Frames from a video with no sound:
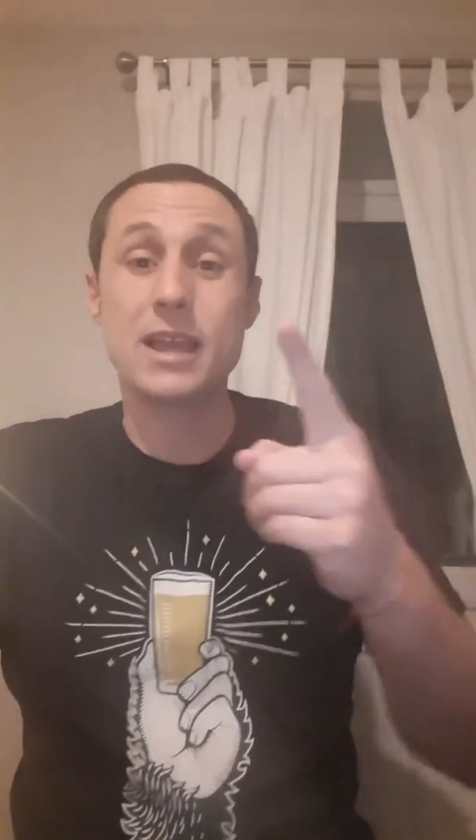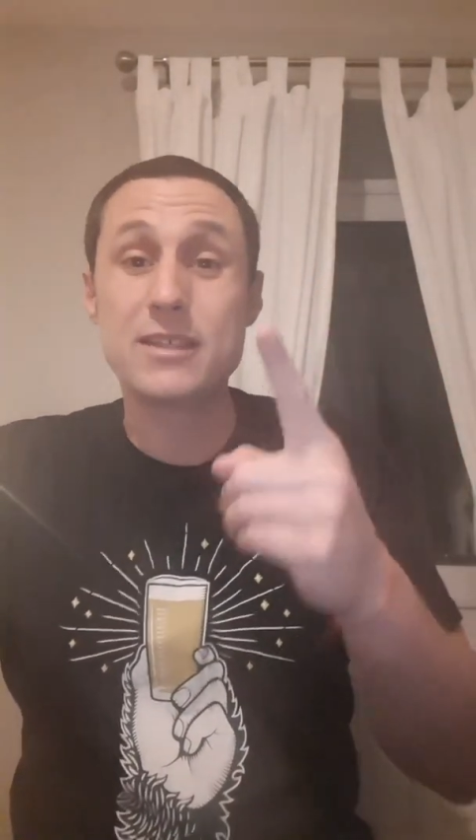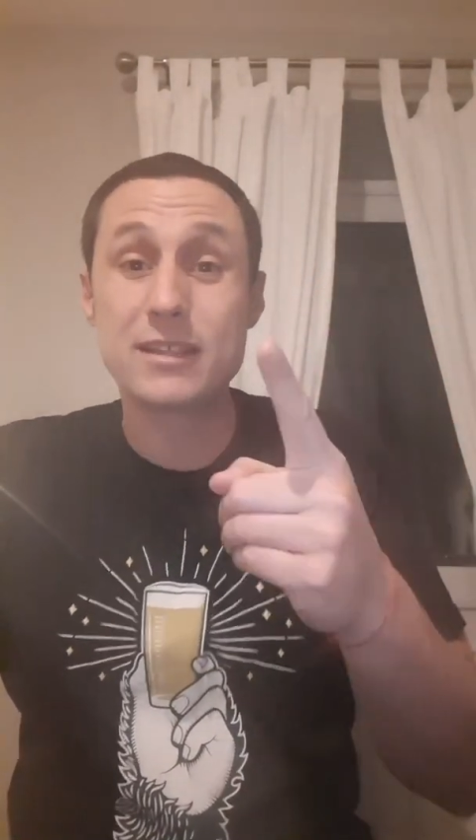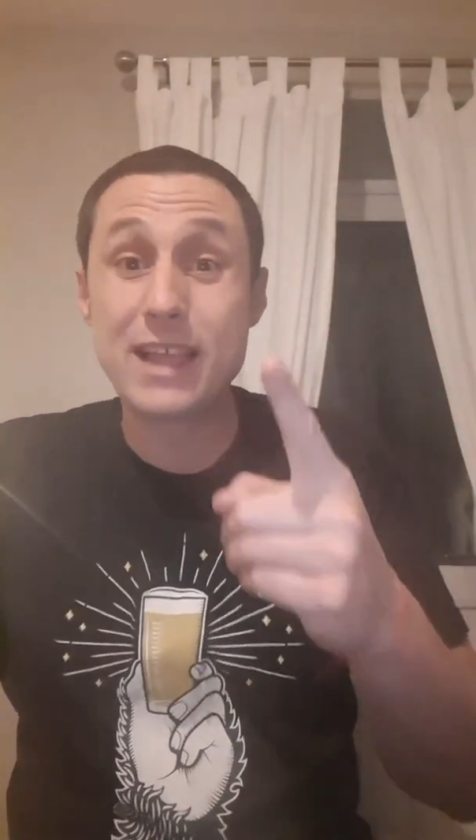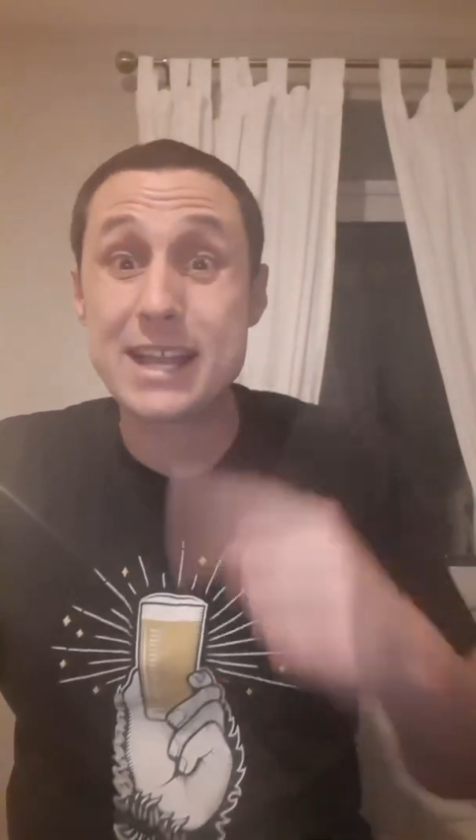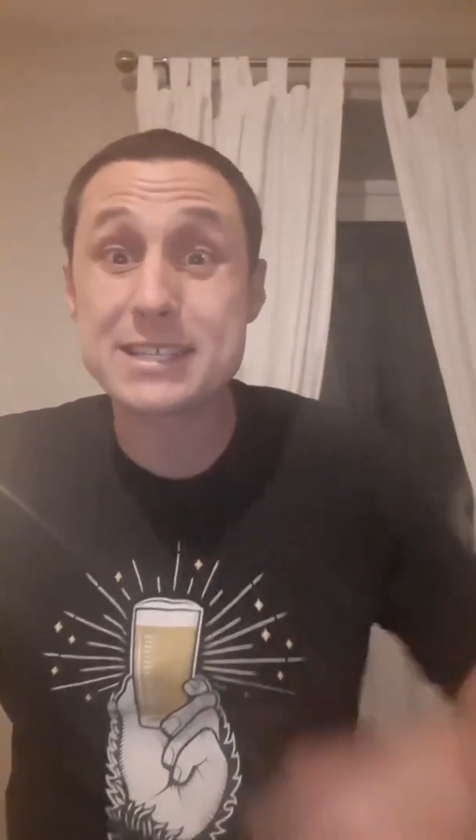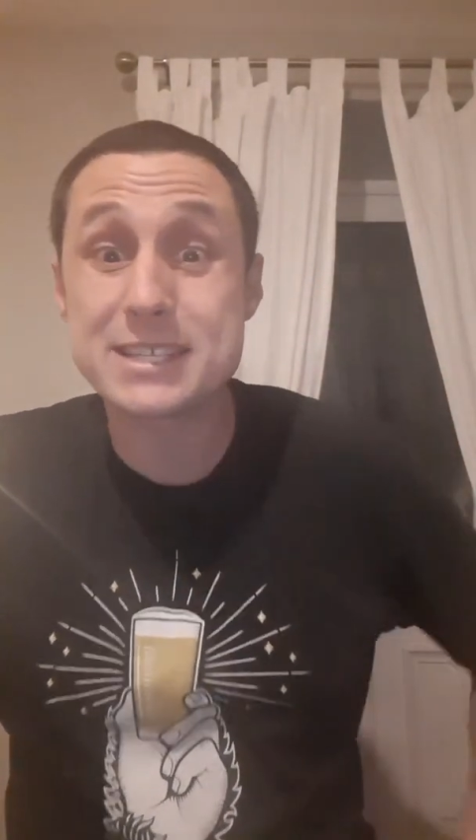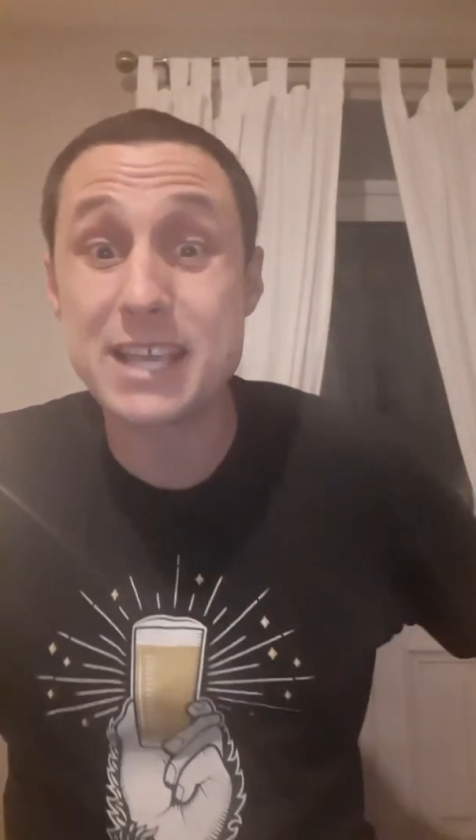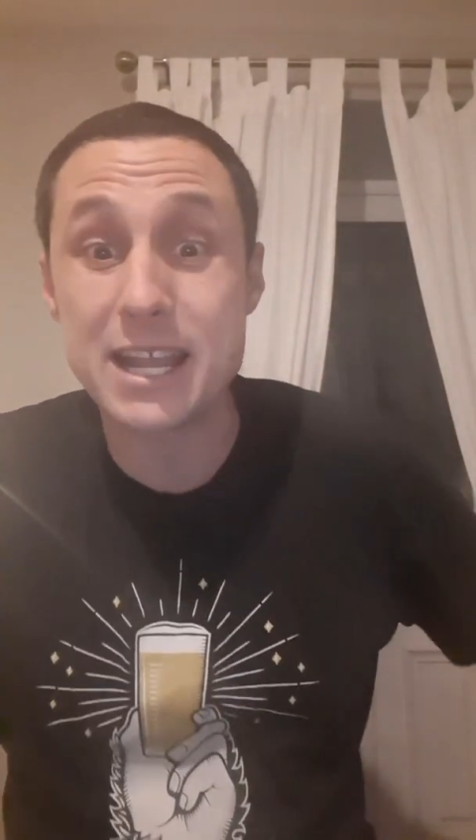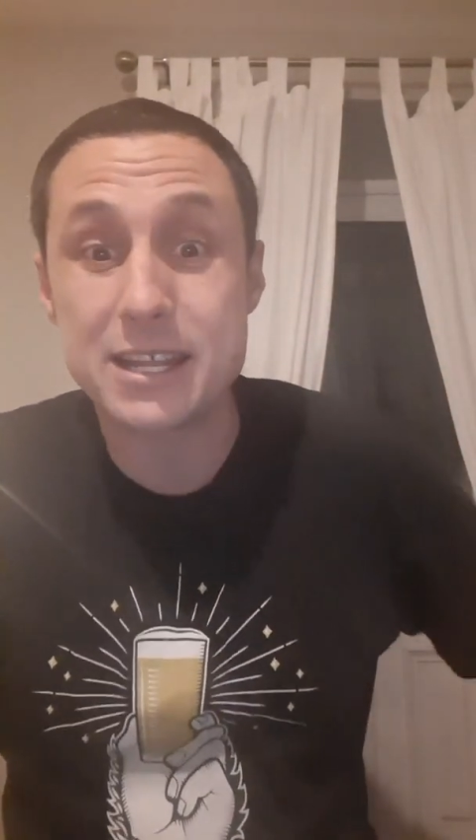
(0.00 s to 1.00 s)
And they let it
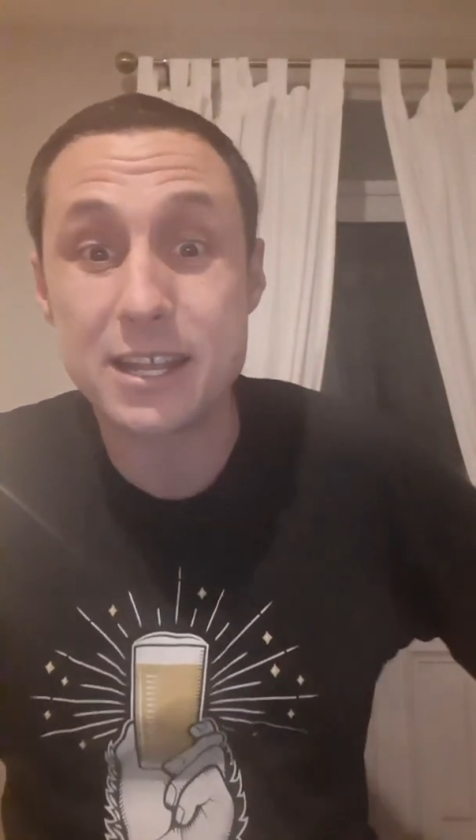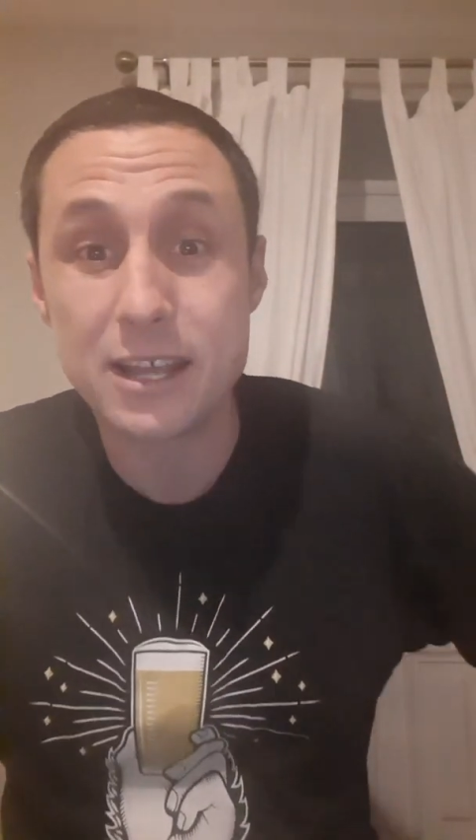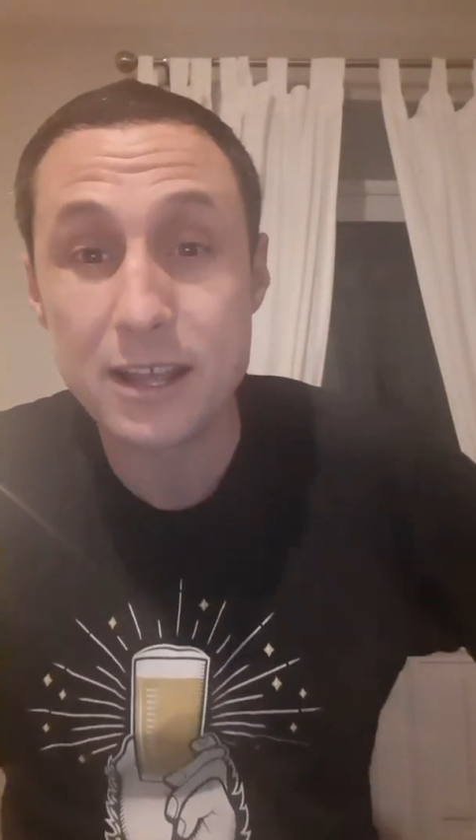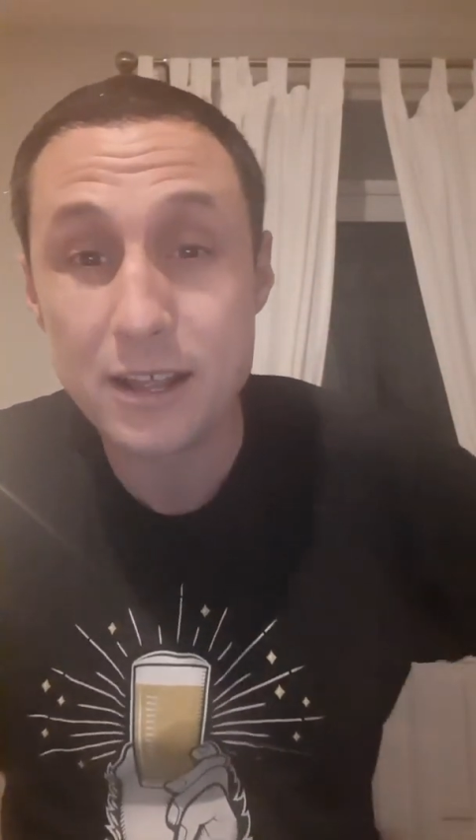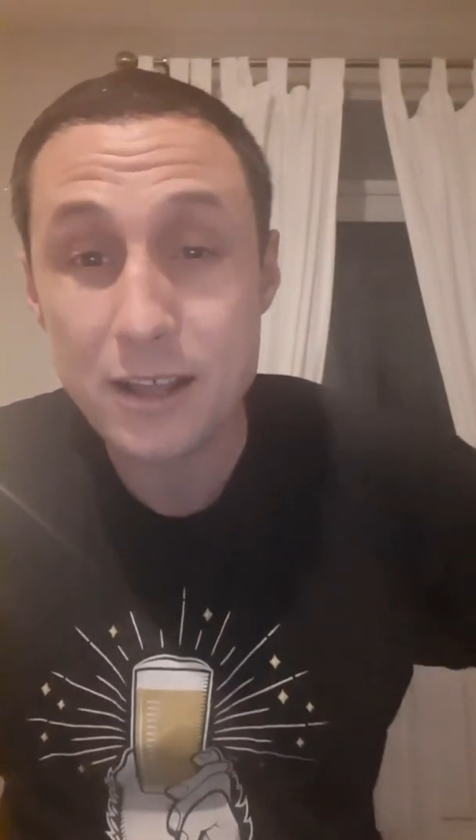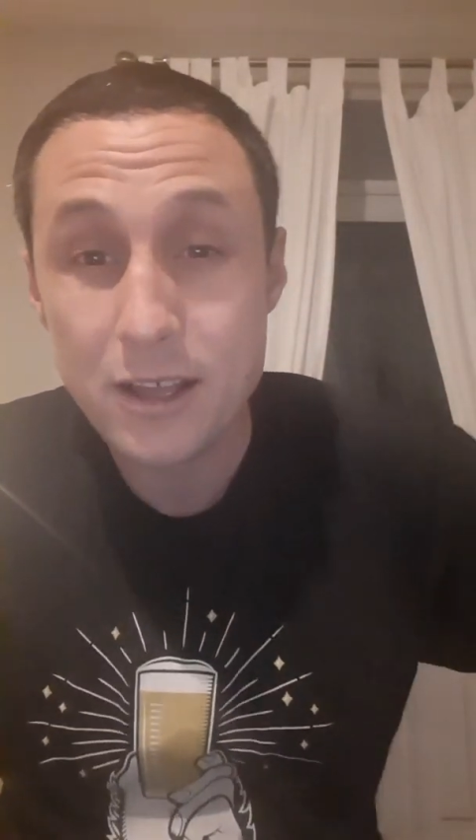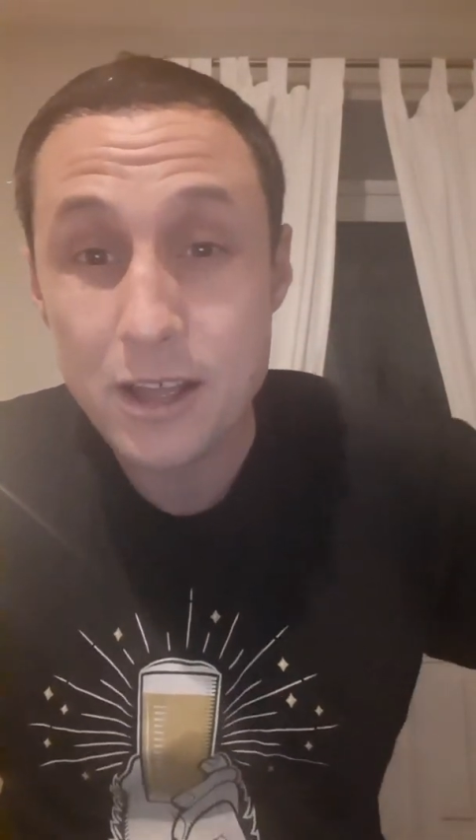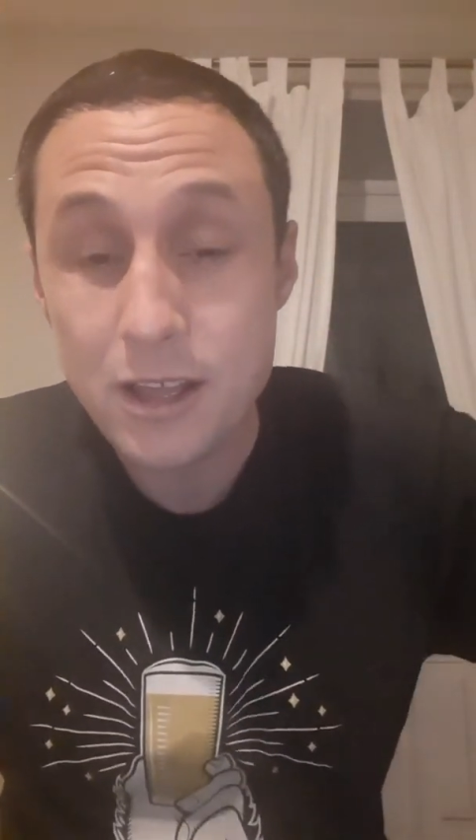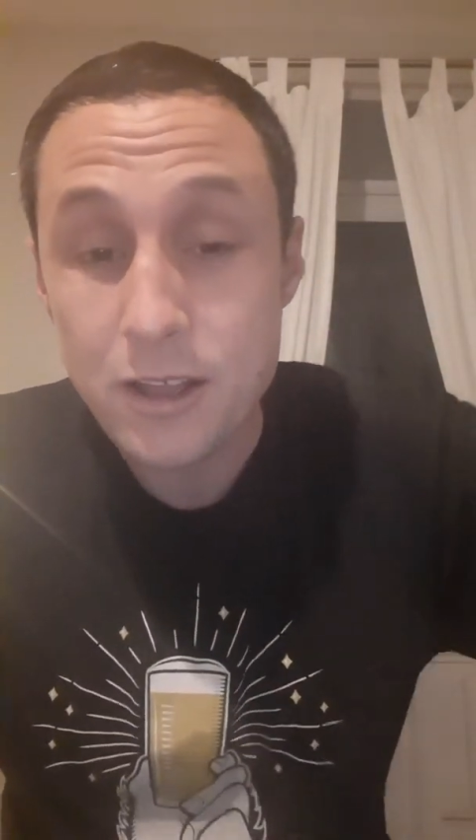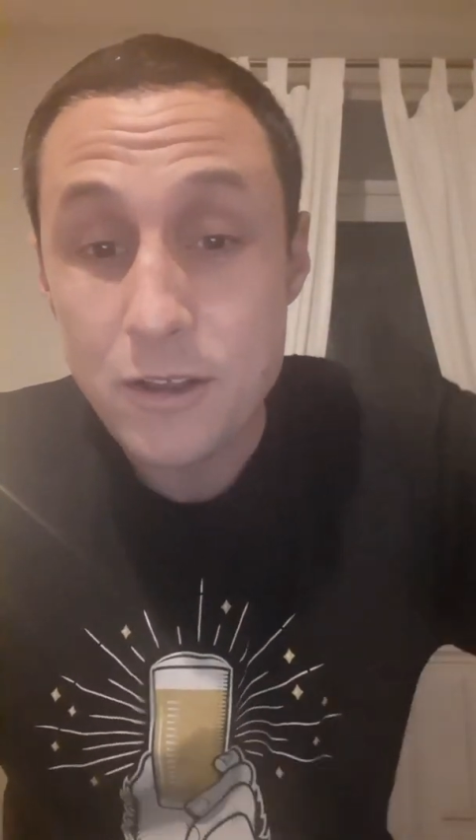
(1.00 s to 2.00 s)
sit
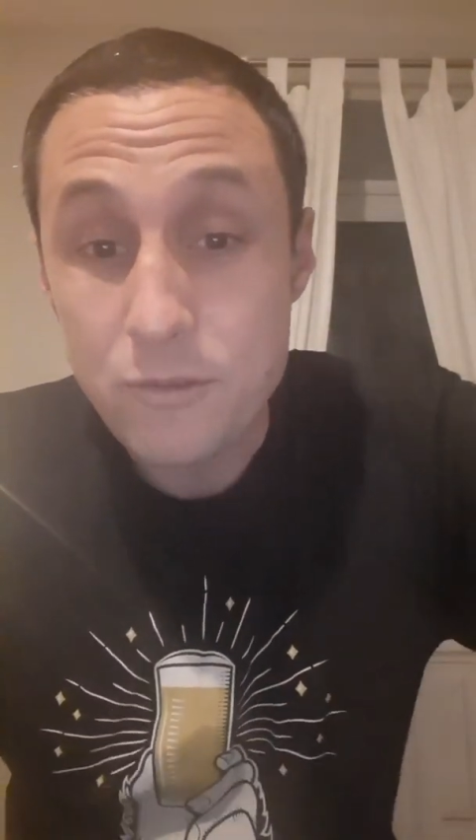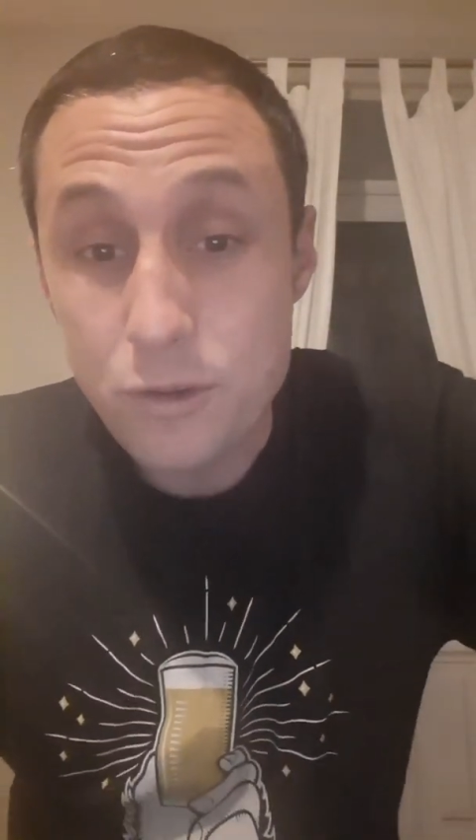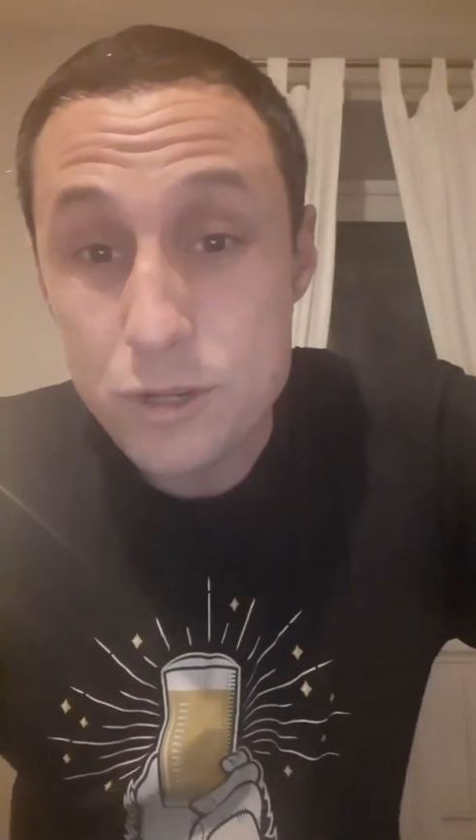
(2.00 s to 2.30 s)
for